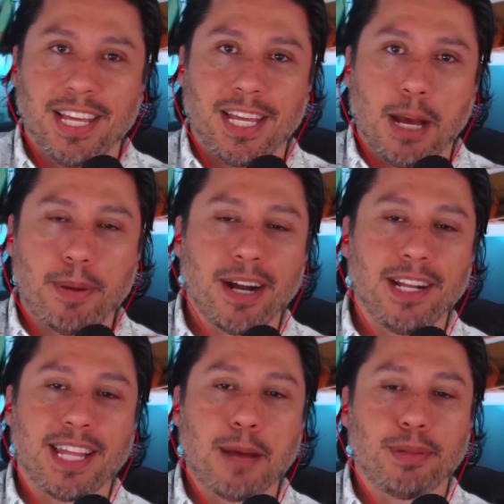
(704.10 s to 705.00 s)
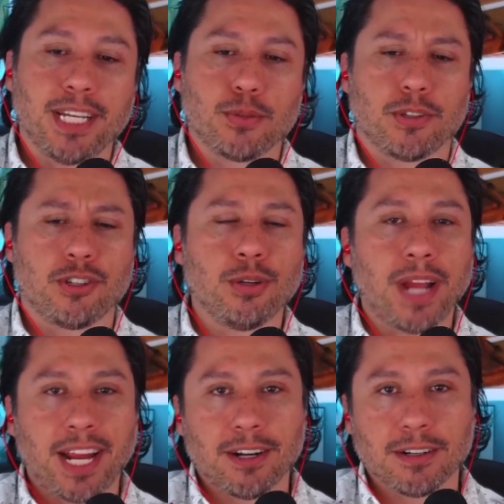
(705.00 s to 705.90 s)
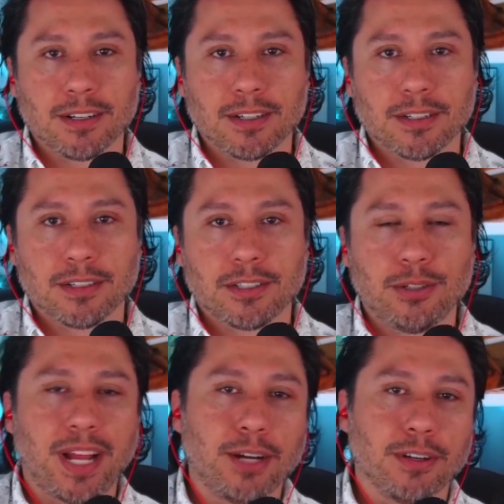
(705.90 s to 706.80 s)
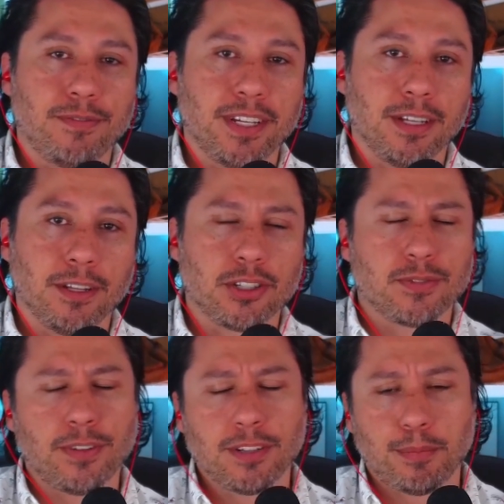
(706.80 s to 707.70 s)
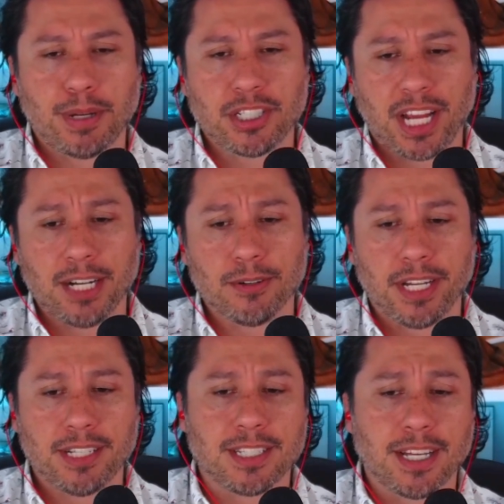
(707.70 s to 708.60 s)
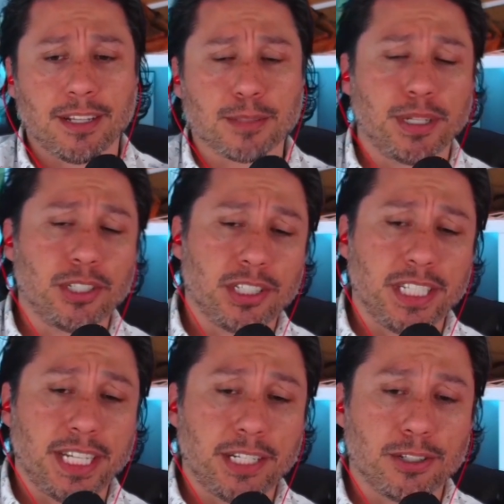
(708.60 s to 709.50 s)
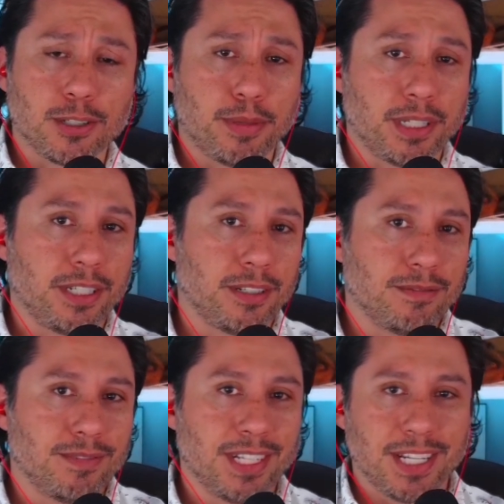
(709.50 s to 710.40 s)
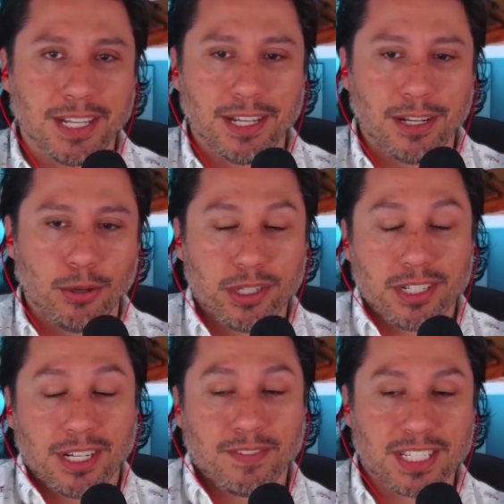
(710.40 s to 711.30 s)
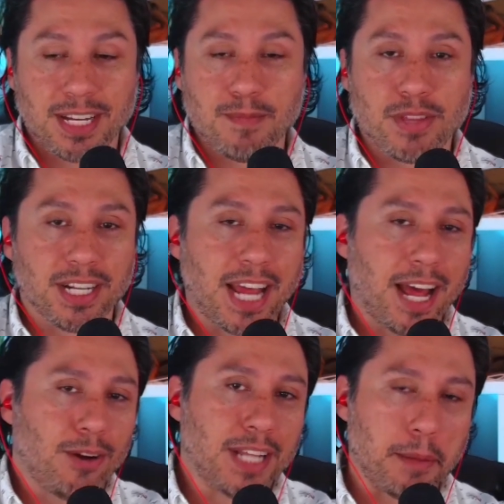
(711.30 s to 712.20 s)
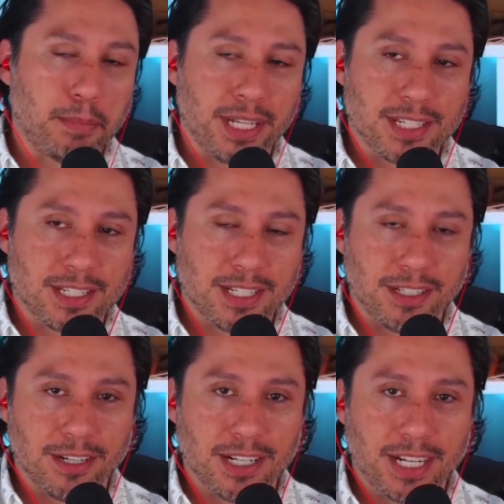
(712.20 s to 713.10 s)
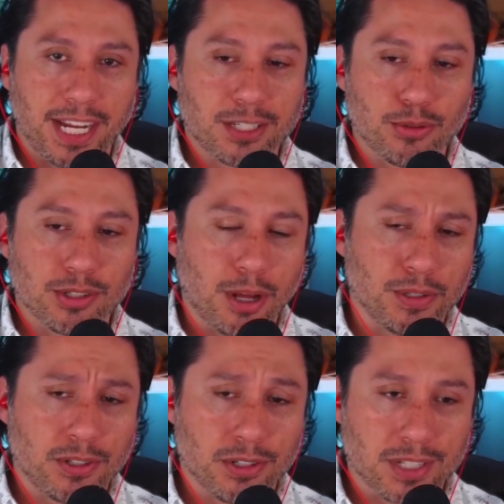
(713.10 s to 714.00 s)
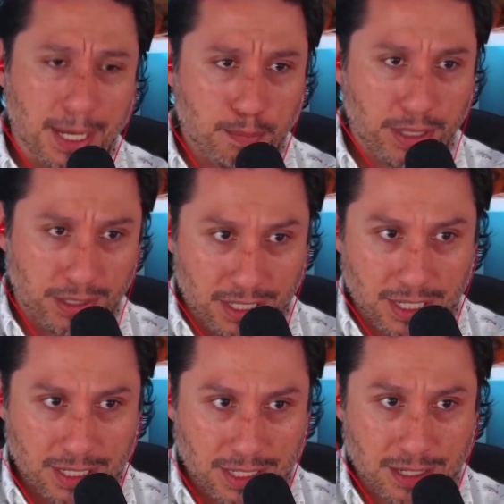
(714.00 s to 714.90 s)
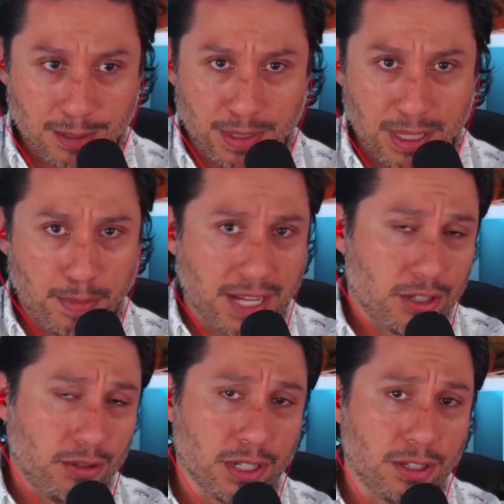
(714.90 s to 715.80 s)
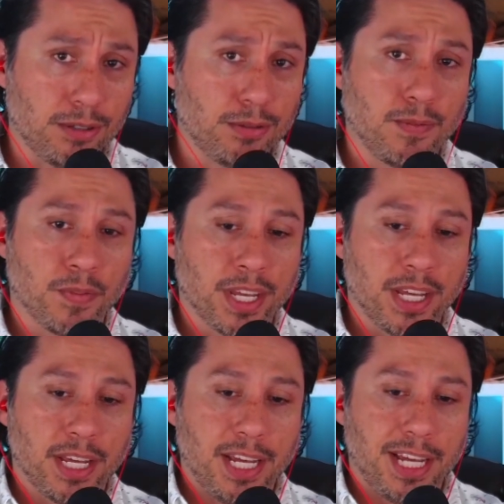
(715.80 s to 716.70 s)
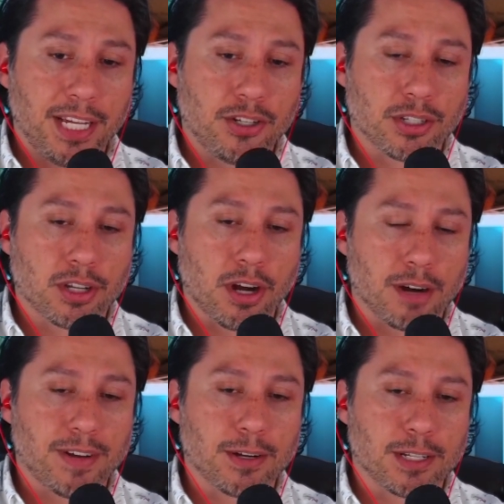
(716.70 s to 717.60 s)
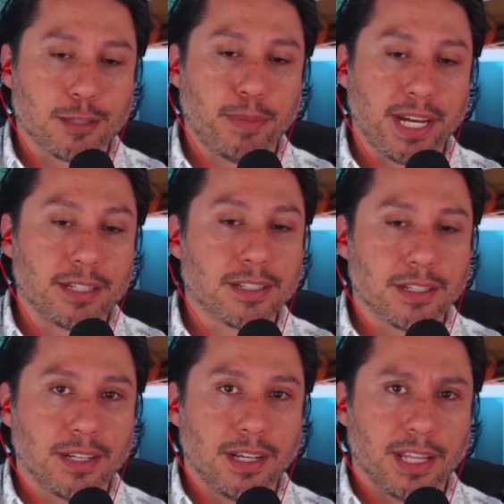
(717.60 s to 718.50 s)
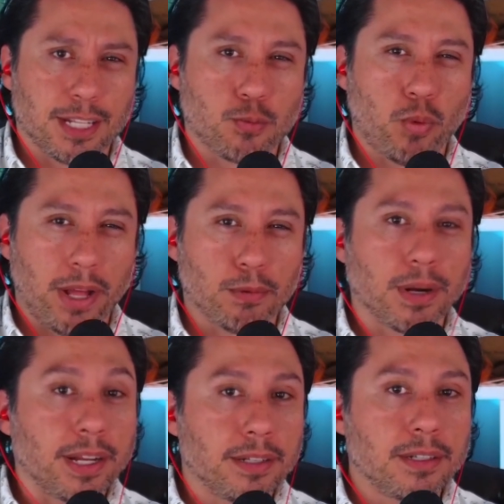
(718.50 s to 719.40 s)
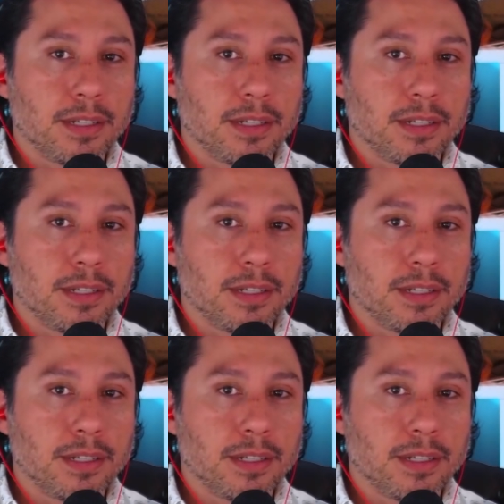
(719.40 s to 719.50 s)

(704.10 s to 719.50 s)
apparently that place was too angry filled, just full of a bunch of angry incels, bunch of teenagers. But, you know, we still have the same thing now, and that place is still here today. So it's almost just like built into the system. And the best you can do is just carve out a space that's well run